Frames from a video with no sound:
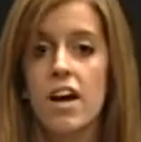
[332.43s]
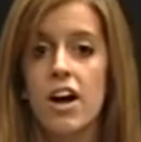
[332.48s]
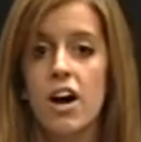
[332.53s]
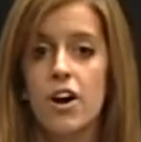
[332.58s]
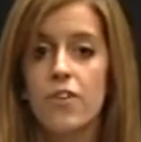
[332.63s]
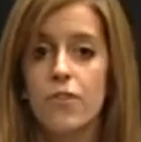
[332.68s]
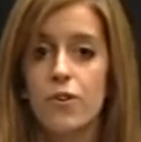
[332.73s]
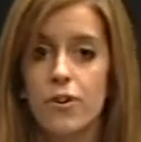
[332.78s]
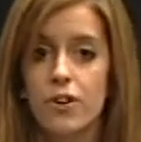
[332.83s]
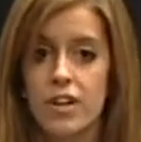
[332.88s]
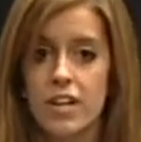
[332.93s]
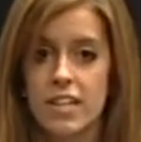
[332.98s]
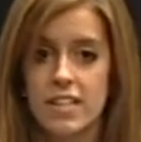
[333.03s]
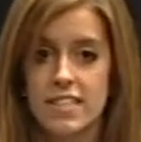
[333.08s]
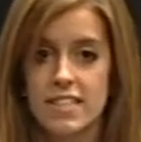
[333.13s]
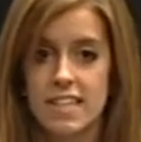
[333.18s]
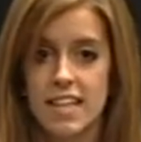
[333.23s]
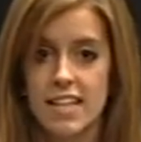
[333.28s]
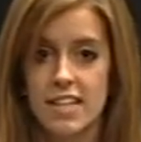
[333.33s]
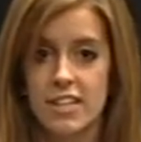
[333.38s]
of Oregon
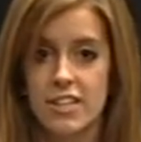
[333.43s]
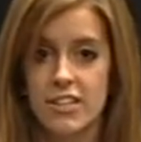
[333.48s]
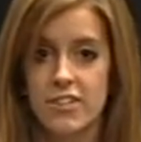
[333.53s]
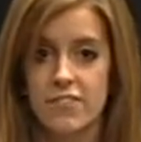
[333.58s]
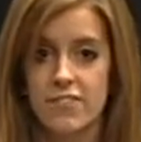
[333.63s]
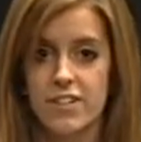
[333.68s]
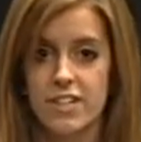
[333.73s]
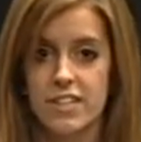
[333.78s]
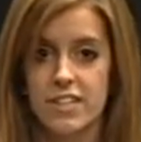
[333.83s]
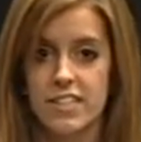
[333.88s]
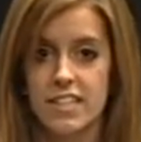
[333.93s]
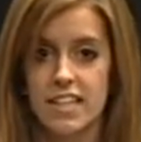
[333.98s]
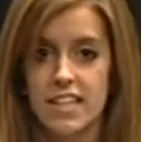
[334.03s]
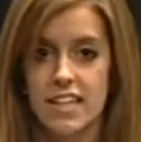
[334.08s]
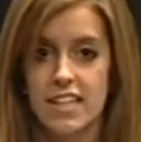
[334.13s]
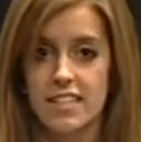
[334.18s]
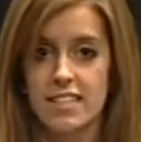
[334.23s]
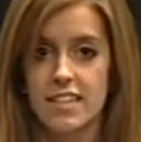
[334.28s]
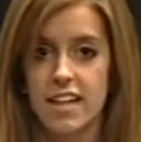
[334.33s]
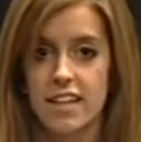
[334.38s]
State University
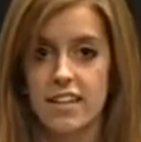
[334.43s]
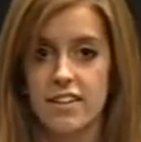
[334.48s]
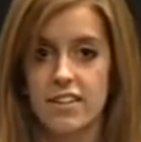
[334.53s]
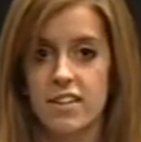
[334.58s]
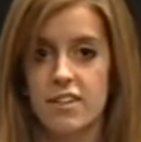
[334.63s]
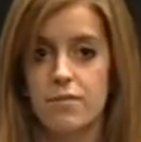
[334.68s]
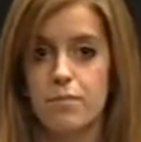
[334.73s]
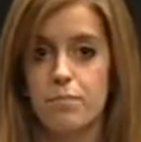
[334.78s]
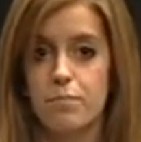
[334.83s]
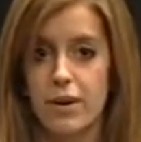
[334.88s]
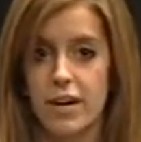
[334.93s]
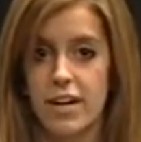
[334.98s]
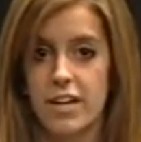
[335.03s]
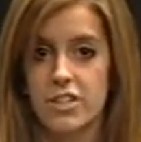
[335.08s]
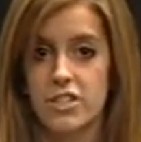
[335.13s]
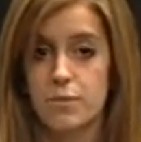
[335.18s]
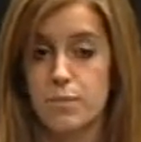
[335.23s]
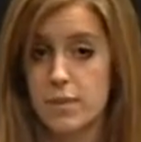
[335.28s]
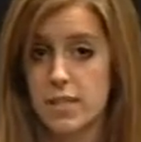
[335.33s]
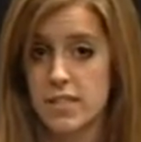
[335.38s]
executive
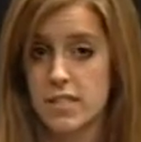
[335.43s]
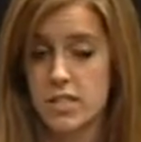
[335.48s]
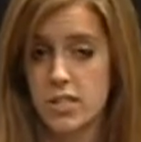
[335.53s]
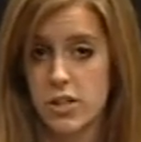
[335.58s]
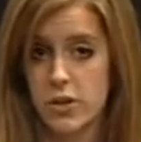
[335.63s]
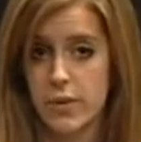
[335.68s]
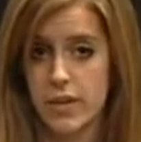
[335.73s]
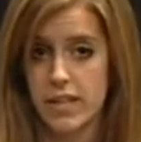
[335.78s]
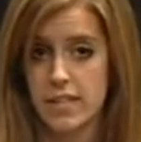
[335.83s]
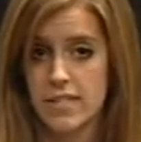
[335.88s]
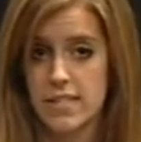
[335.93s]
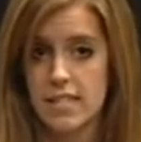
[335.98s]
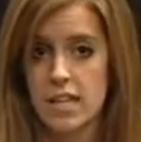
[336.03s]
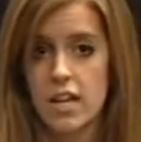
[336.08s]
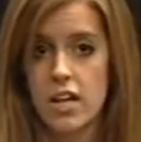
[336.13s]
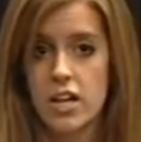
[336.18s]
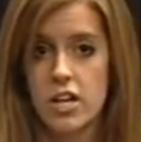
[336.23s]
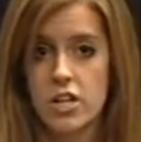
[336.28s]
branch misdoings.